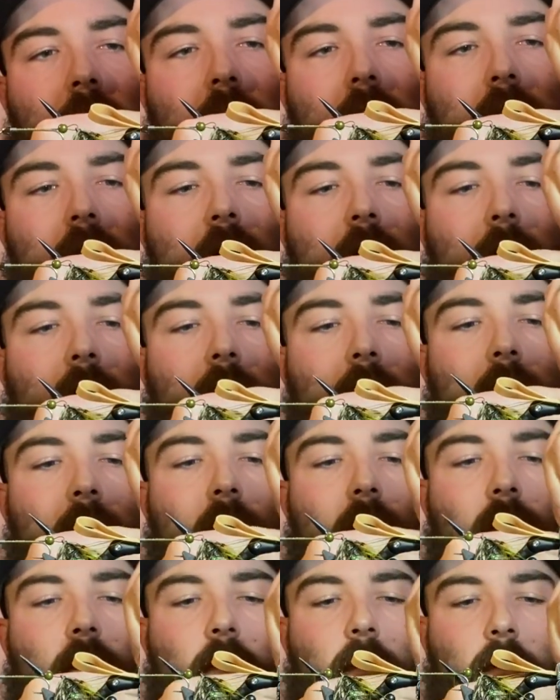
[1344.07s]
Double them
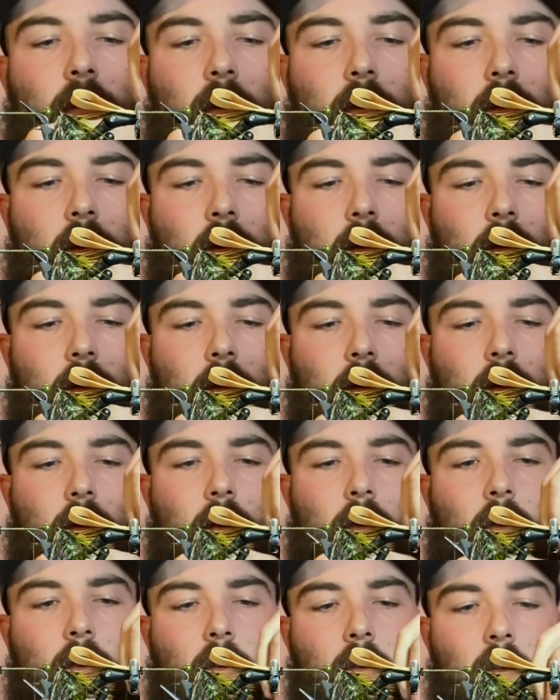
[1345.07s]
over
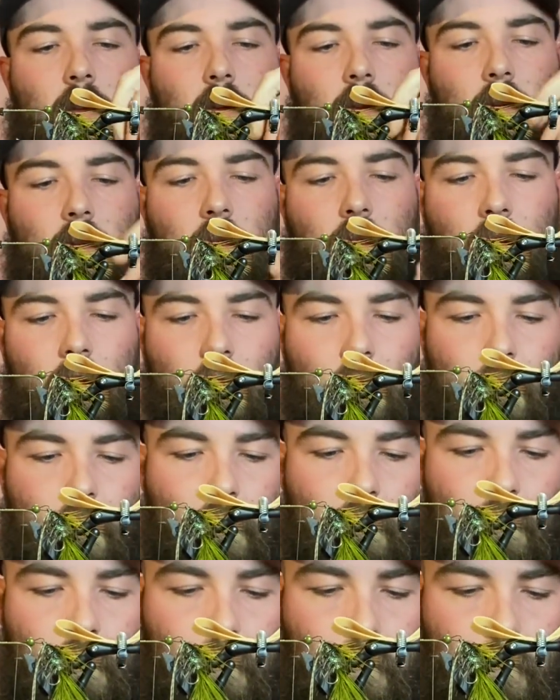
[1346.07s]
and
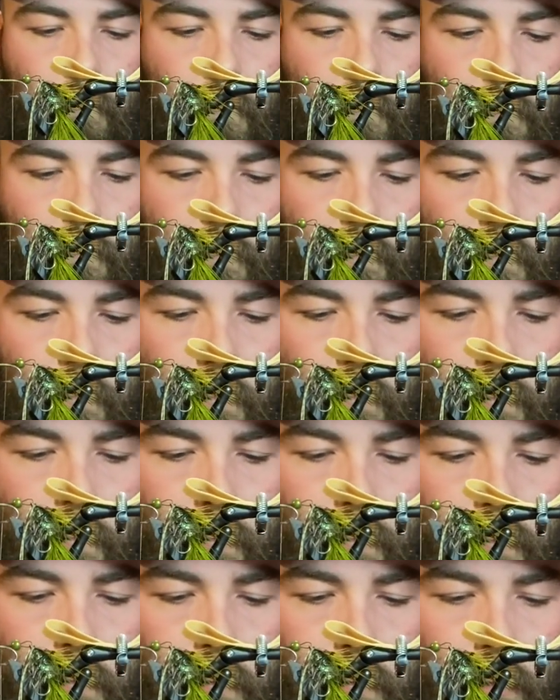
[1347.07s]

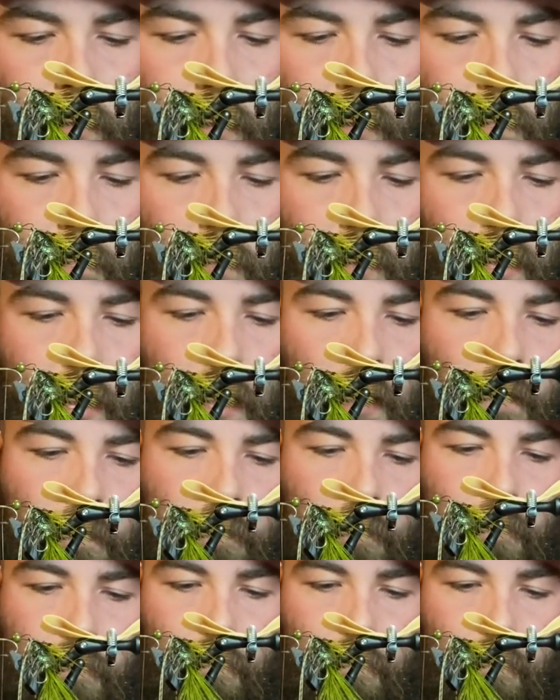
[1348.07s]
cut them in half.